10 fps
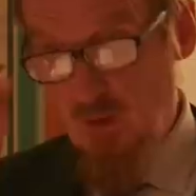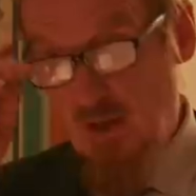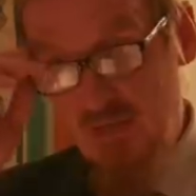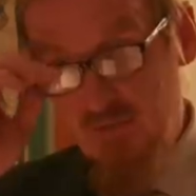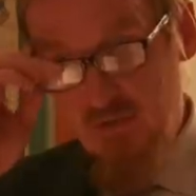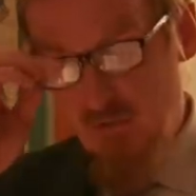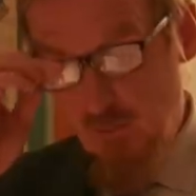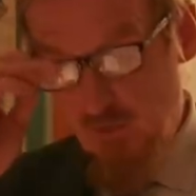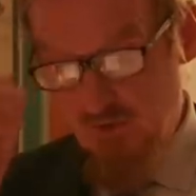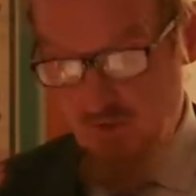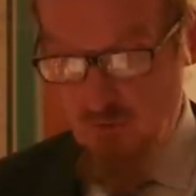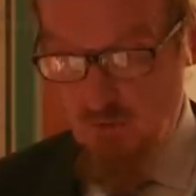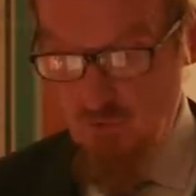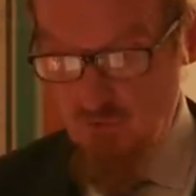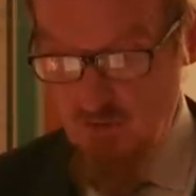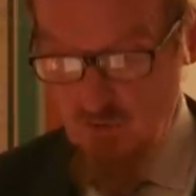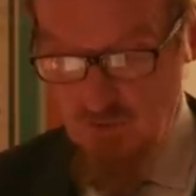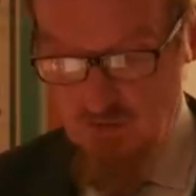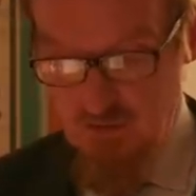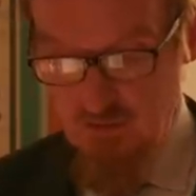As instability grows in the
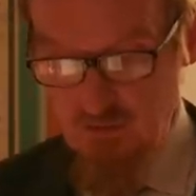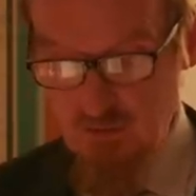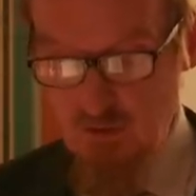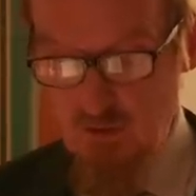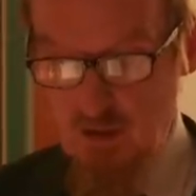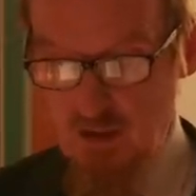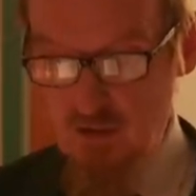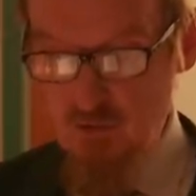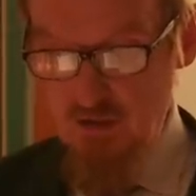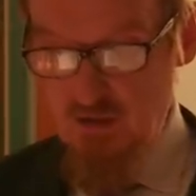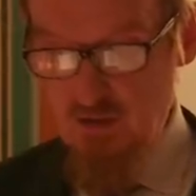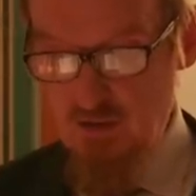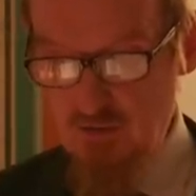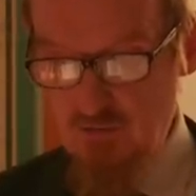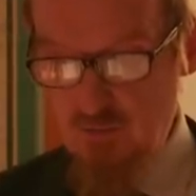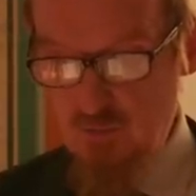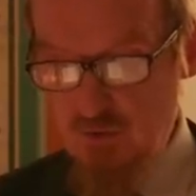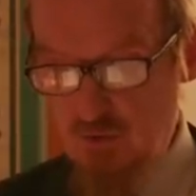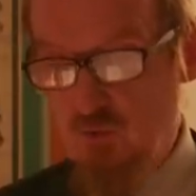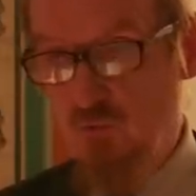Middle East, and curricula are
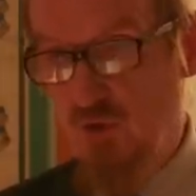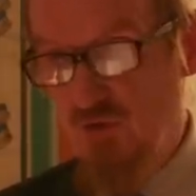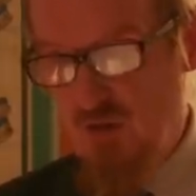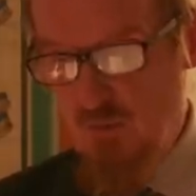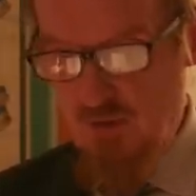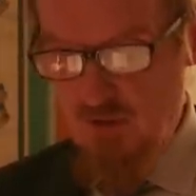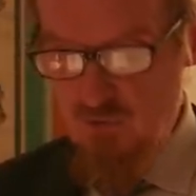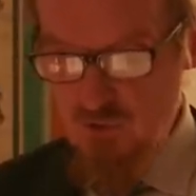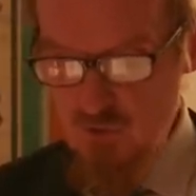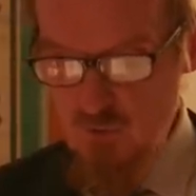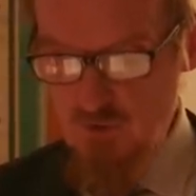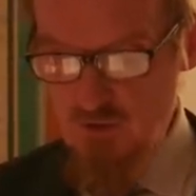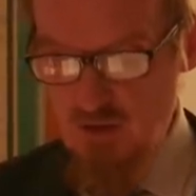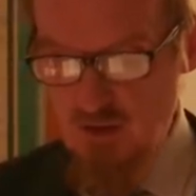subject to regime encroachment,